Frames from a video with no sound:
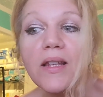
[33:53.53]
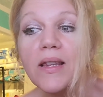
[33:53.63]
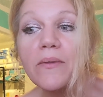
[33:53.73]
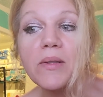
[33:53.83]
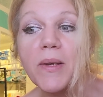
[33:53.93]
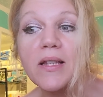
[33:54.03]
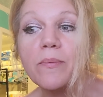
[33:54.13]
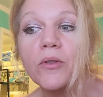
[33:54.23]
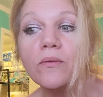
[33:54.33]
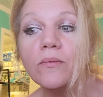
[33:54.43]
think that was
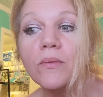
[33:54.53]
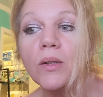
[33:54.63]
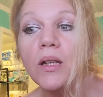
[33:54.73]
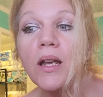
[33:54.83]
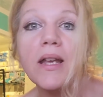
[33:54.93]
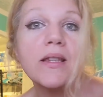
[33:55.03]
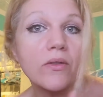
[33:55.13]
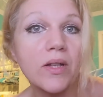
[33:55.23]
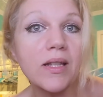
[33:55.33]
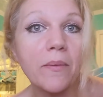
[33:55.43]
possible
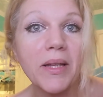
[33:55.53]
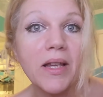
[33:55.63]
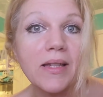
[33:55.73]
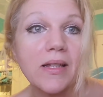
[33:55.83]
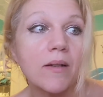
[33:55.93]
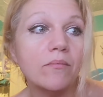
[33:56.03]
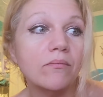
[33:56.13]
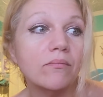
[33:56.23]
until he saw me last time.